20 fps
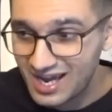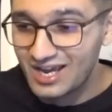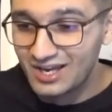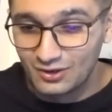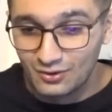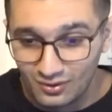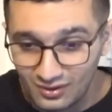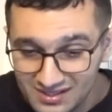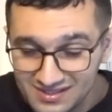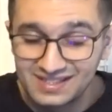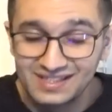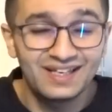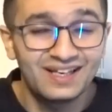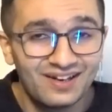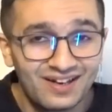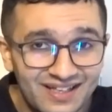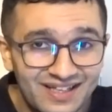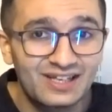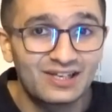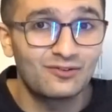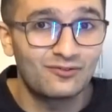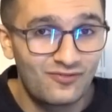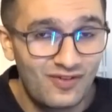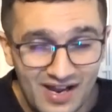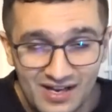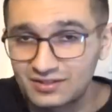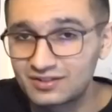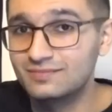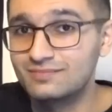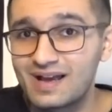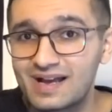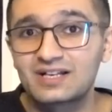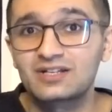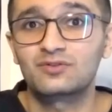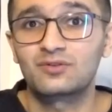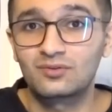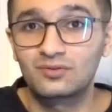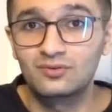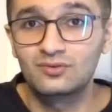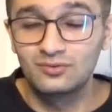you know, because they got a Gigafactory in
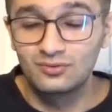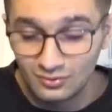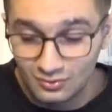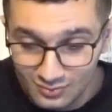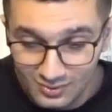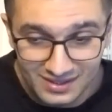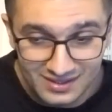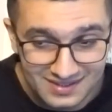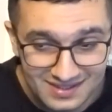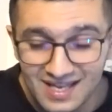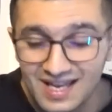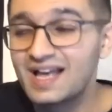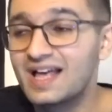Mexico to do it.